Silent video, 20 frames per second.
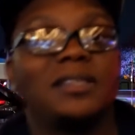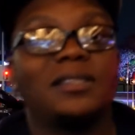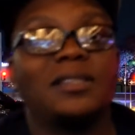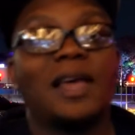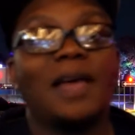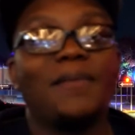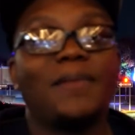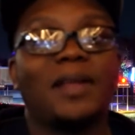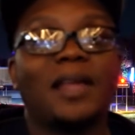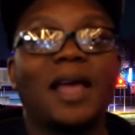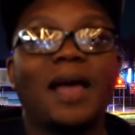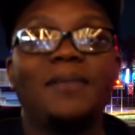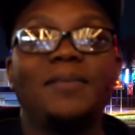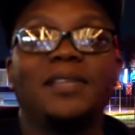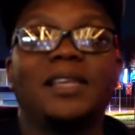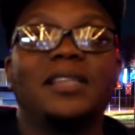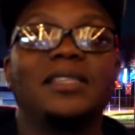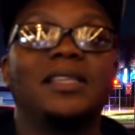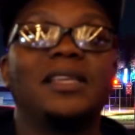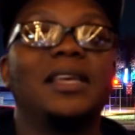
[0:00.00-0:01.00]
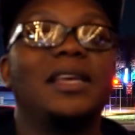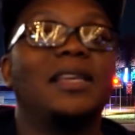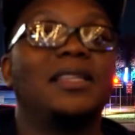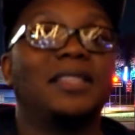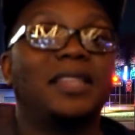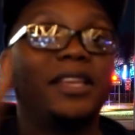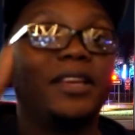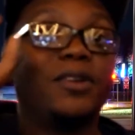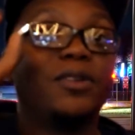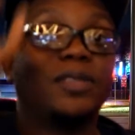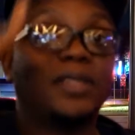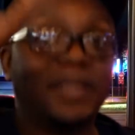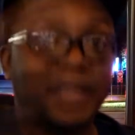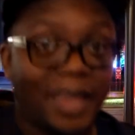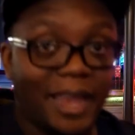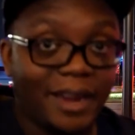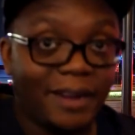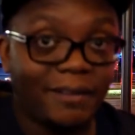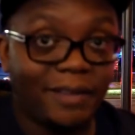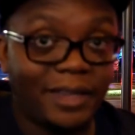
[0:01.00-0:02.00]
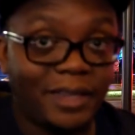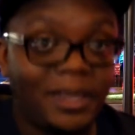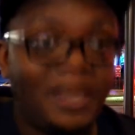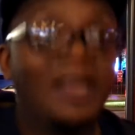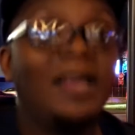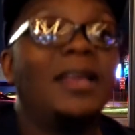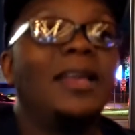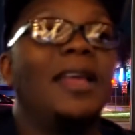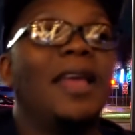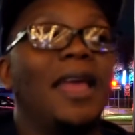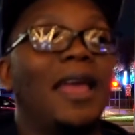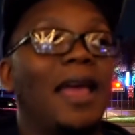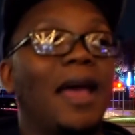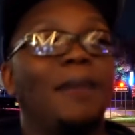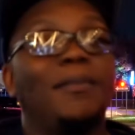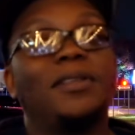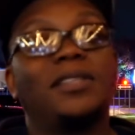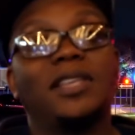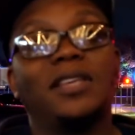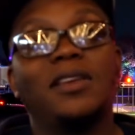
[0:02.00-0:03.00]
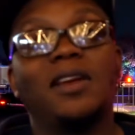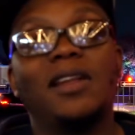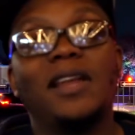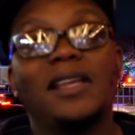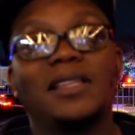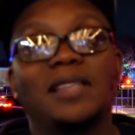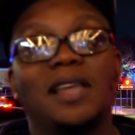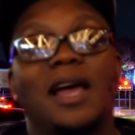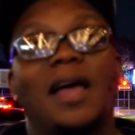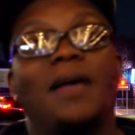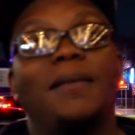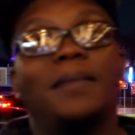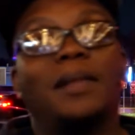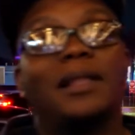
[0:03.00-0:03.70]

to type in the comment section is still scary, and I'm gonna see y'all next time.